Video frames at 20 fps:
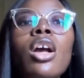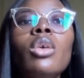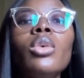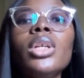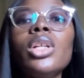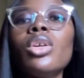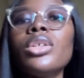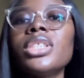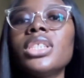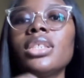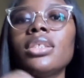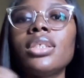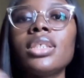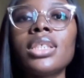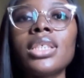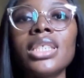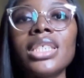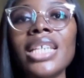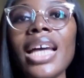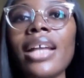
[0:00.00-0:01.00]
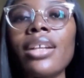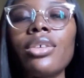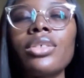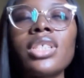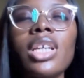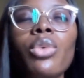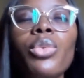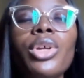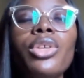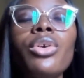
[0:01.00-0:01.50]
we launch into the
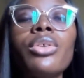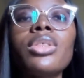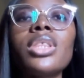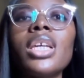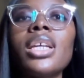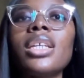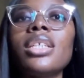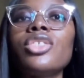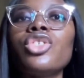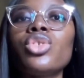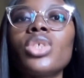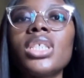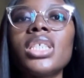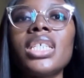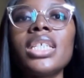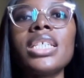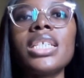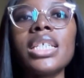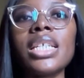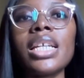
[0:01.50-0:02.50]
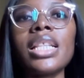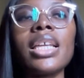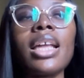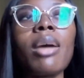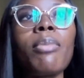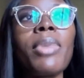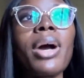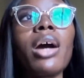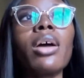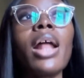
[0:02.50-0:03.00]
channels, and we're not thinking strategically
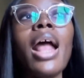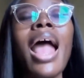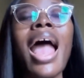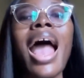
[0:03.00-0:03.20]
about